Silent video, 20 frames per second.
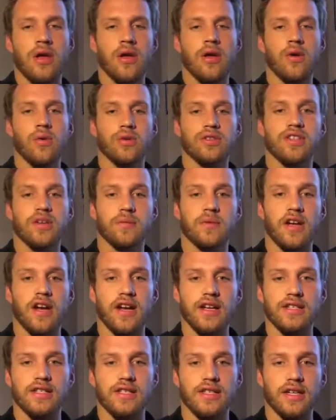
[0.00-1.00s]
What's up,
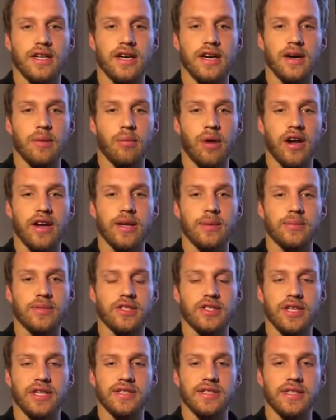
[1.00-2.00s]
guys? My name is
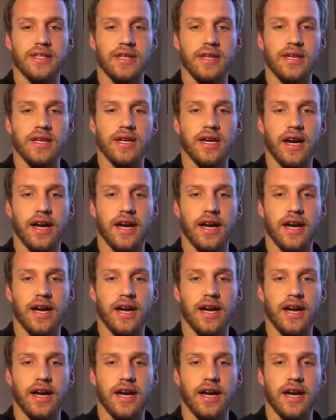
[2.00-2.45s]
JT.